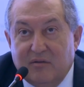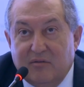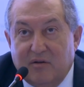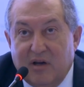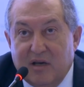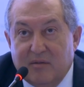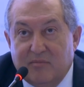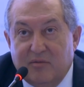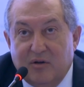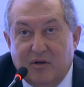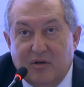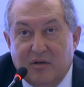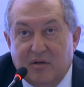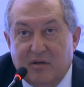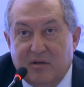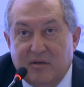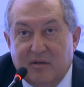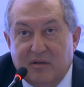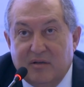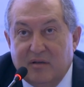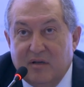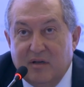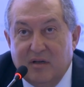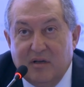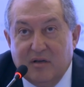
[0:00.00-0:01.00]

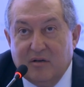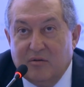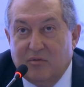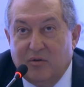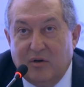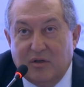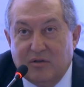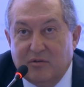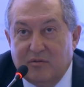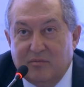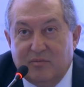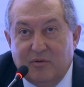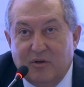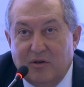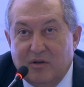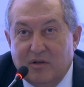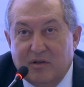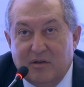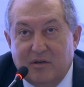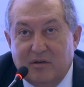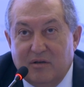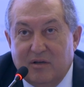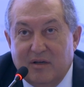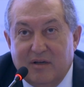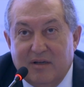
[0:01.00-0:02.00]
tripolar,
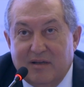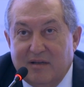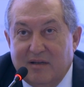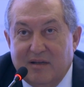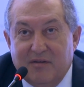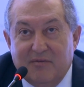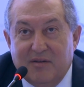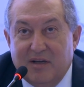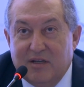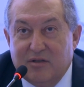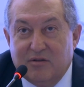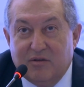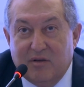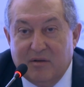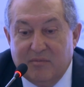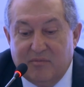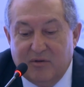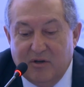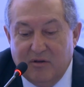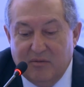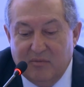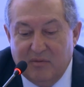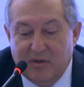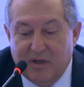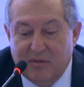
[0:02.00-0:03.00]
quadrupolar, and eventually
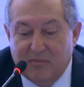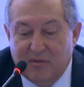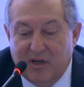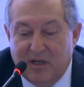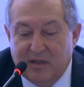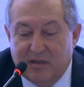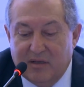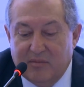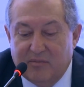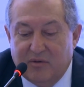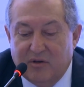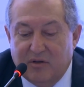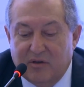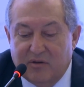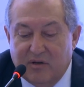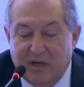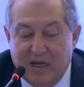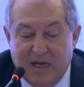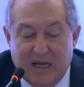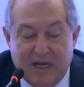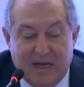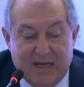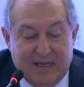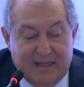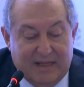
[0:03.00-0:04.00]
probably multipolar.
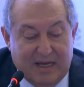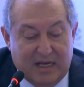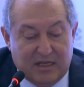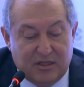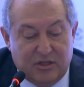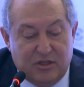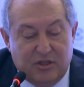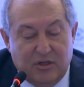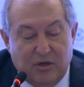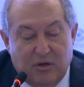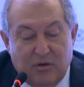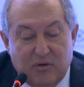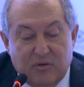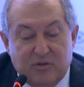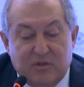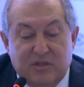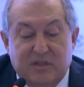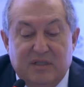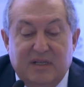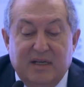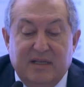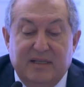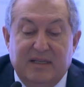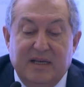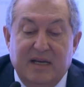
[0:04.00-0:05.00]
That
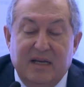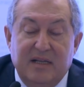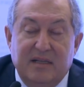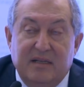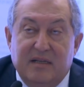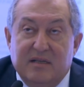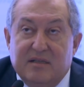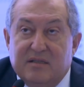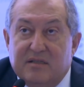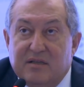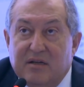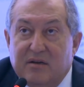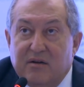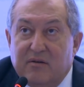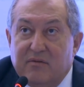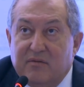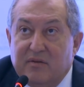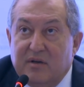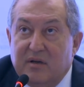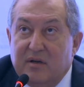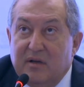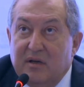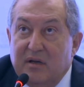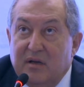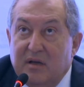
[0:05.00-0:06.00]
shows the tendency of
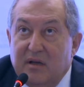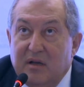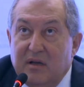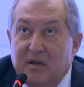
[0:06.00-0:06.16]
the